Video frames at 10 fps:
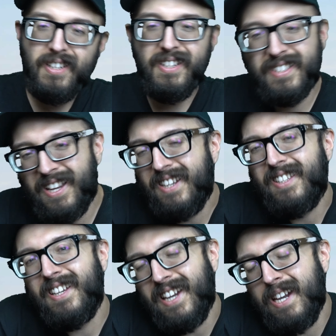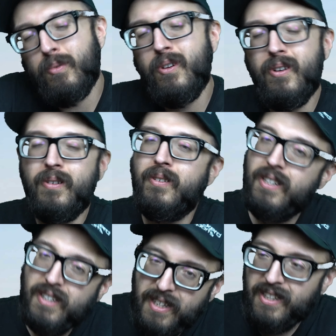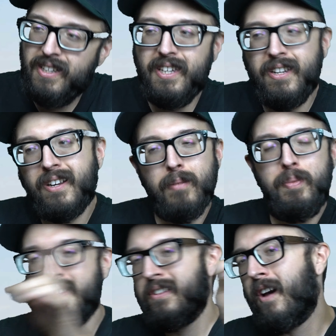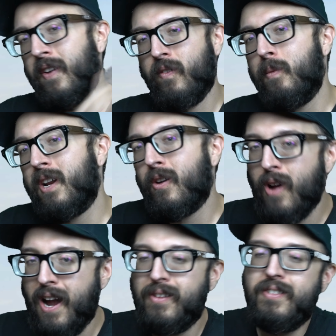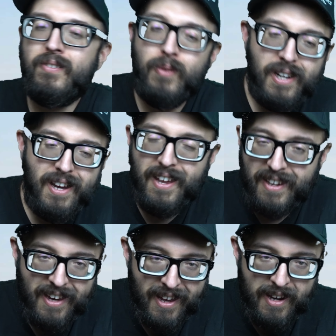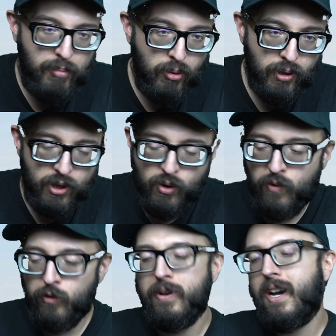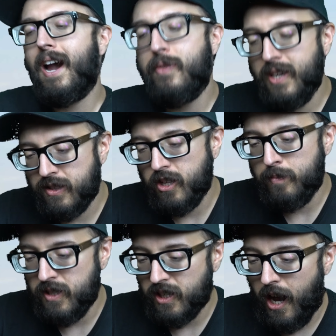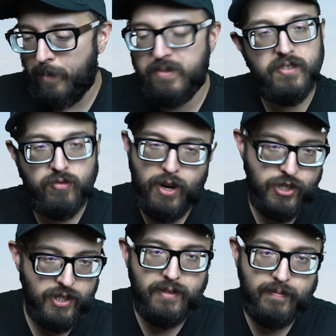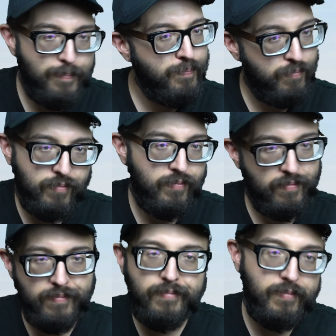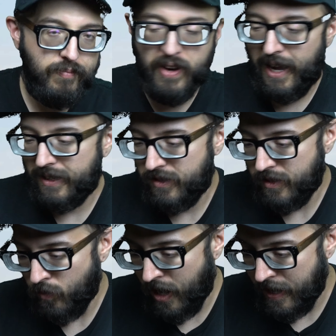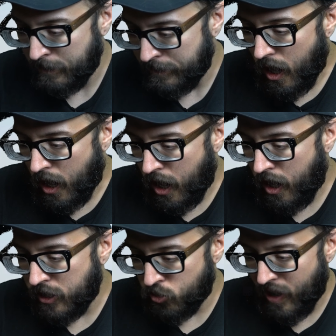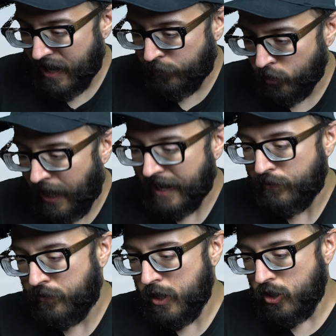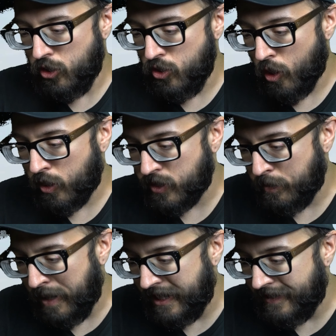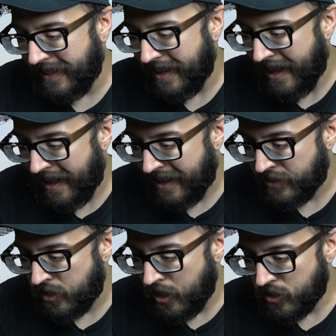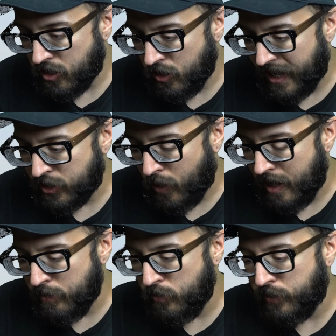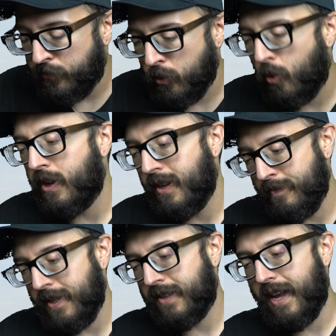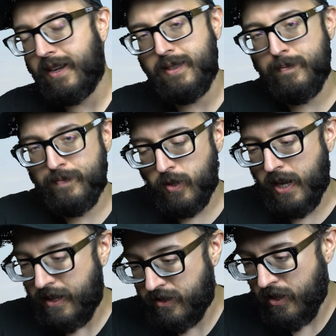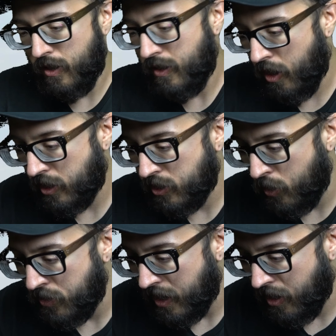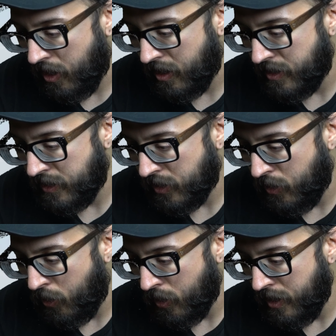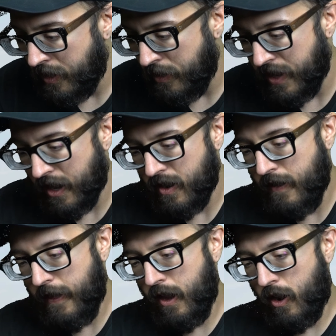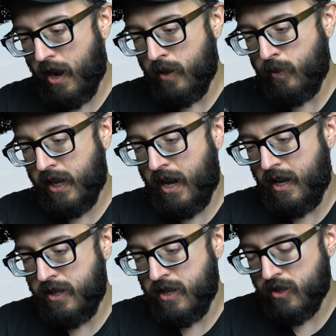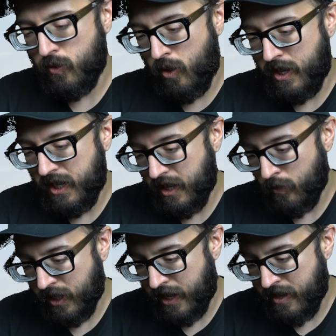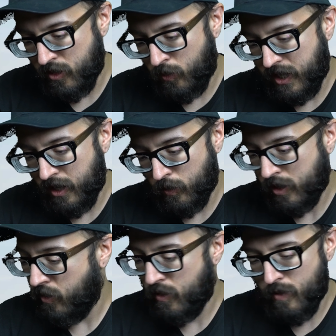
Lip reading: it's kind of like, hey bro, you're gonna piss off everybody around, so we gotta kind of pull you over. But I think it's up to the cop's discretion. Facts, right? Drag for life. New York was a pain in the ass, so that's why I moved to Florida. Exactly. Okay, so hardcore there. All right, we got another one here. We're going